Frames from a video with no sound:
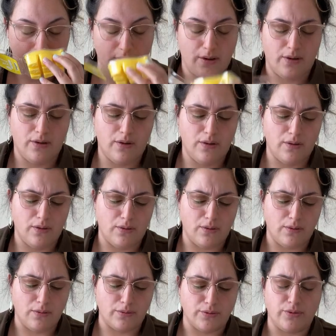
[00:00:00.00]

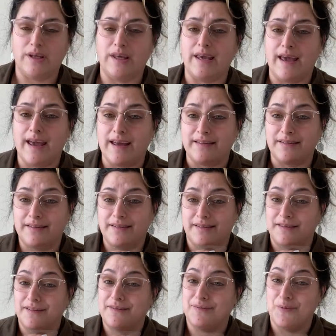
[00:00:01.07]
Oh, yes.
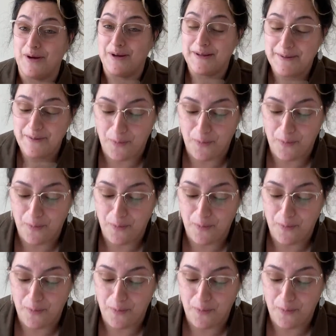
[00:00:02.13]
This one. Ooh,